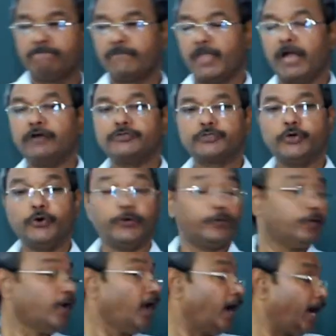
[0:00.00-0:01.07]
So
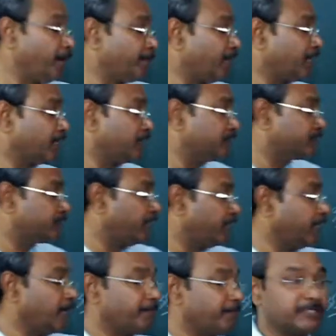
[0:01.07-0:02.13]
I am not considering A
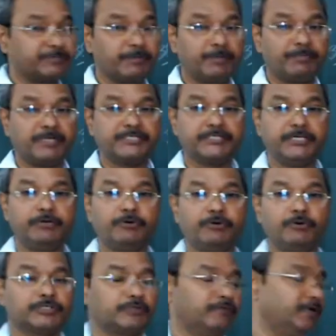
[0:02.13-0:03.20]
plus B plus C whole
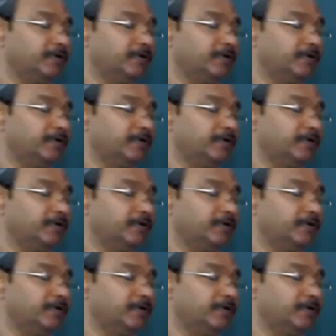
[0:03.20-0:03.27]
square.